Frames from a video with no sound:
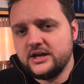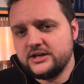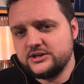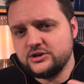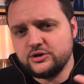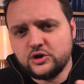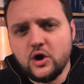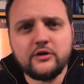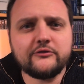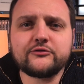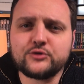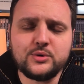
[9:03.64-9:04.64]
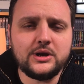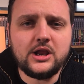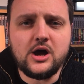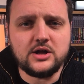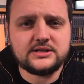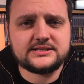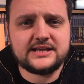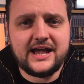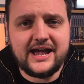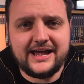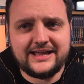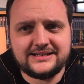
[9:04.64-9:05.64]
you know, gone through a lot,
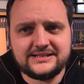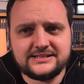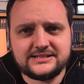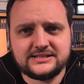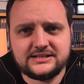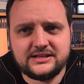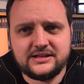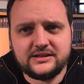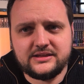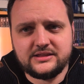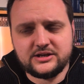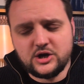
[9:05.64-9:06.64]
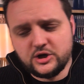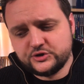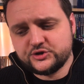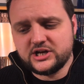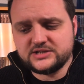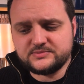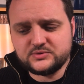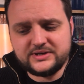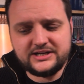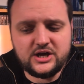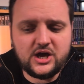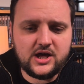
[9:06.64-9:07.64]
and the contrast
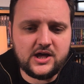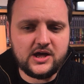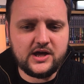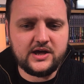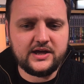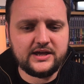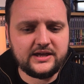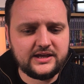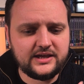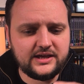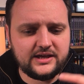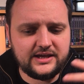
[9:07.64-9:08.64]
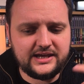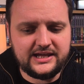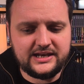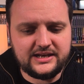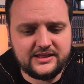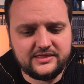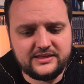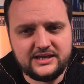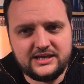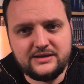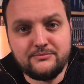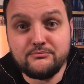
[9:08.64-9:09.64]
between her in
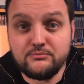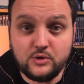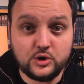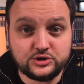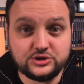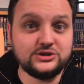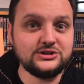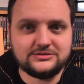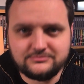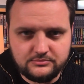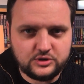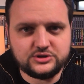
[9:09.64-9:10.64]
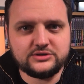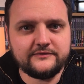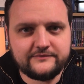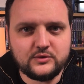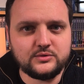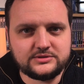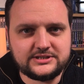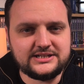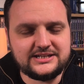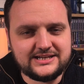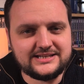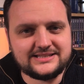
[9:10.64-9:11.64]
the modern
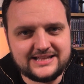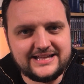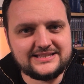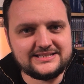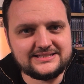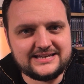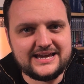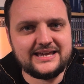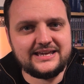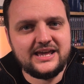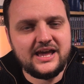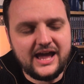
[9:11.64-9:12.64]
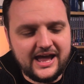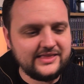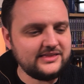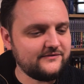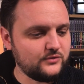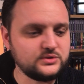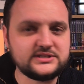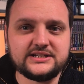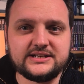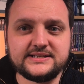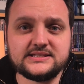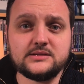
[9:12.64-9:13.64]
14 years later day and the
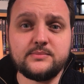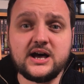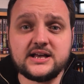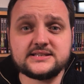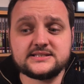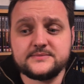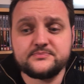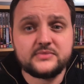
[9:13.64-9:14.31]
14 years in the past